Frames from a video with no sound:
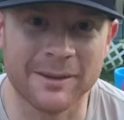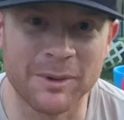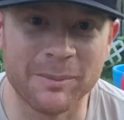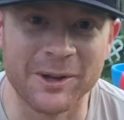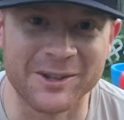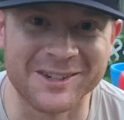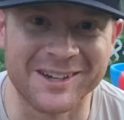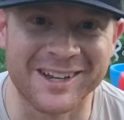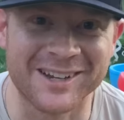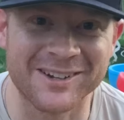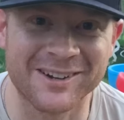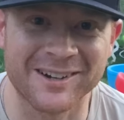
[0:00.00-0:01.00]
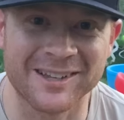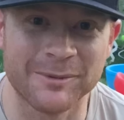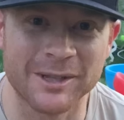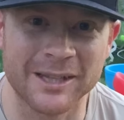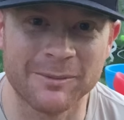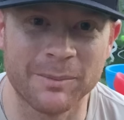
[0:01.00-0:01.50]
me build you a guitar.
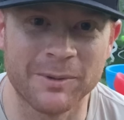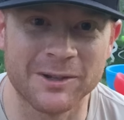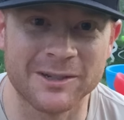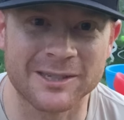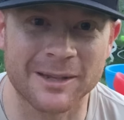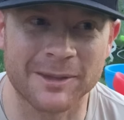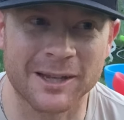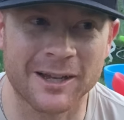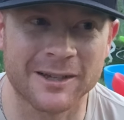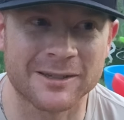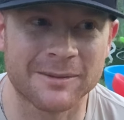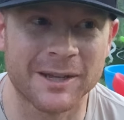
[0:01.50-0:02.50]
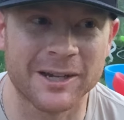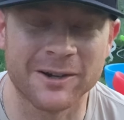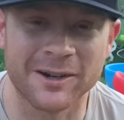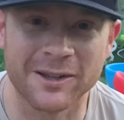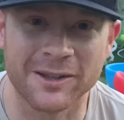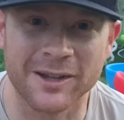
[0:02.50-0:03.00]
Let me build you something custom that you're
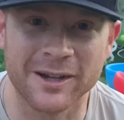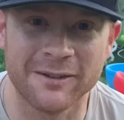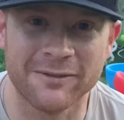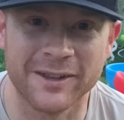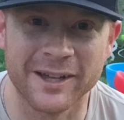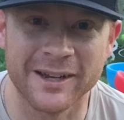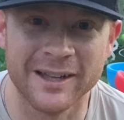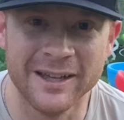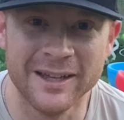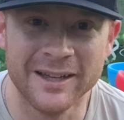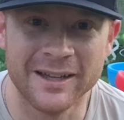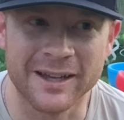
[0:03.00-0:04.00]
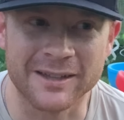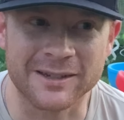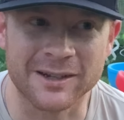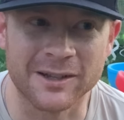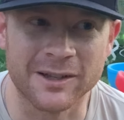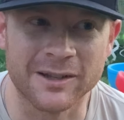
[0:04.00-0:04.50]
going to love, that's
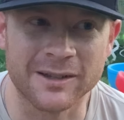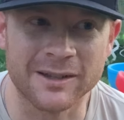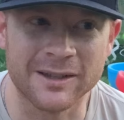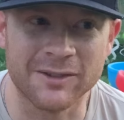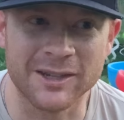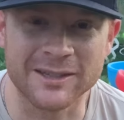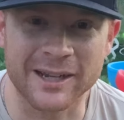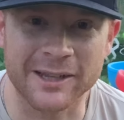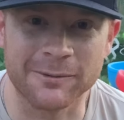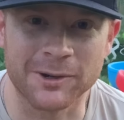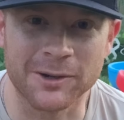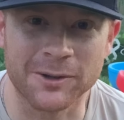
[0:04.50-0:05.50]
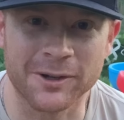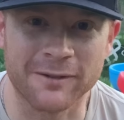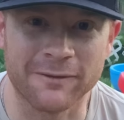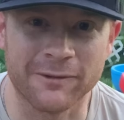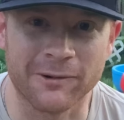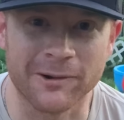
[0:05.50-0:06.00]
going to give you exactly what you're
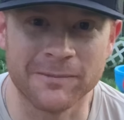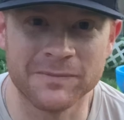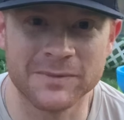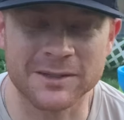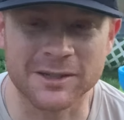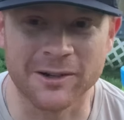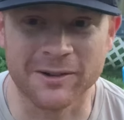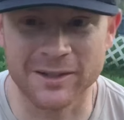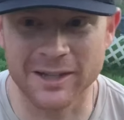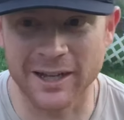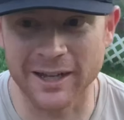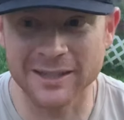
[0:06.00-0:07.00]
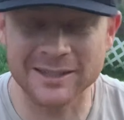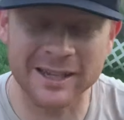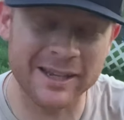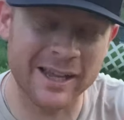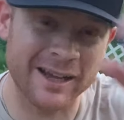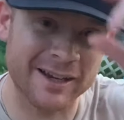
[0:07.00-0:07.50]
looking for. So he said
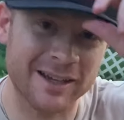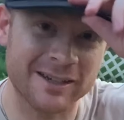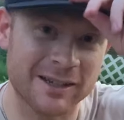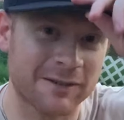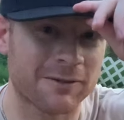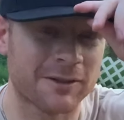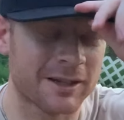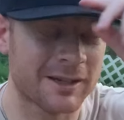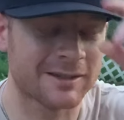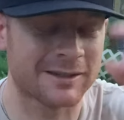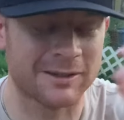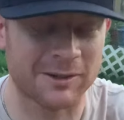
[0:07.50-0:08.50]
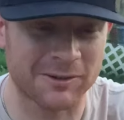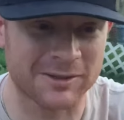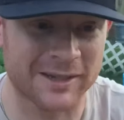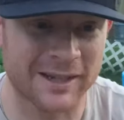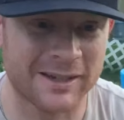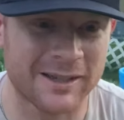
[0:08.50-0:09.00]
he had an idea for this. It was
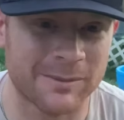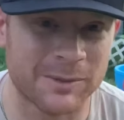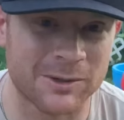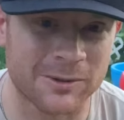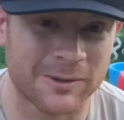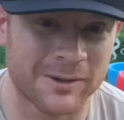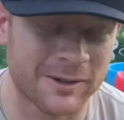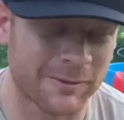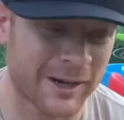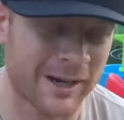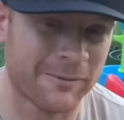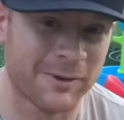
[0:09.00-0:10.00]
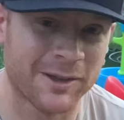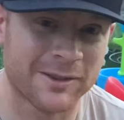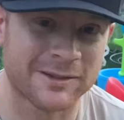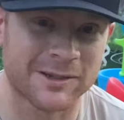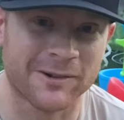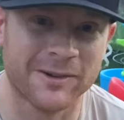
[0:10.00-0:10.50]
an idea I've been toying around with.
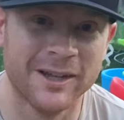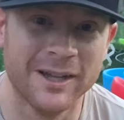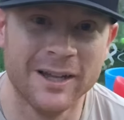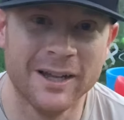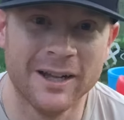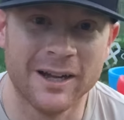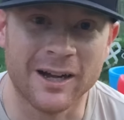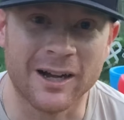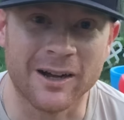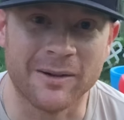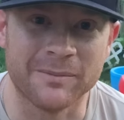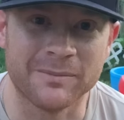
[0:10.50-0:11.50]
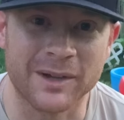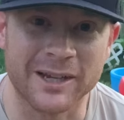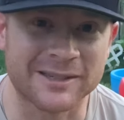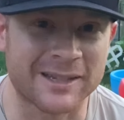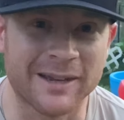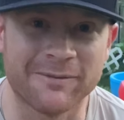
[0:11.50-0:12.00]
So I
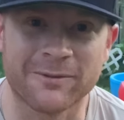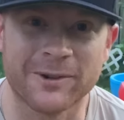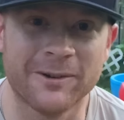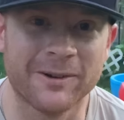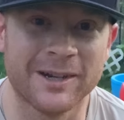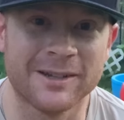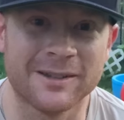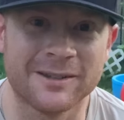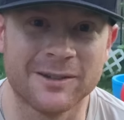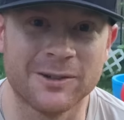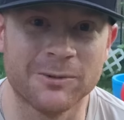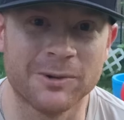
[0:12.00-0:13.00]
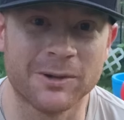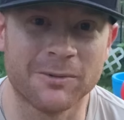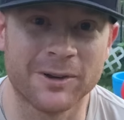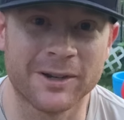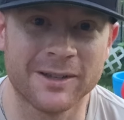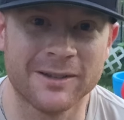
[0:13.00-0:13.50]
just gave him free rein to do what he
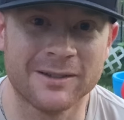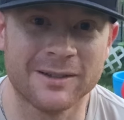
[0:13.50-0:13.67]
wanted.